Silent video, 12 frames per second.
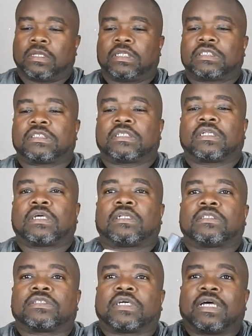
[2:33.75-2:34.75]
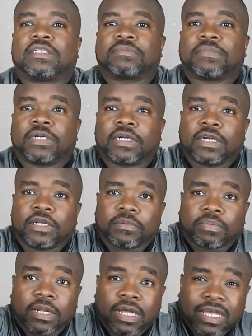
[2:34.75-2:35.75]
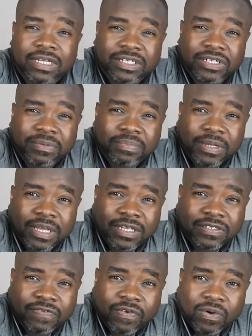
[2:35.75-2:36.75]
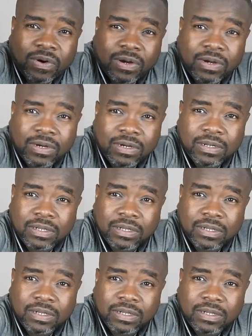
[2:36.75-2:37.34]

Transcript: This is a little transmitter here you plug into your PS4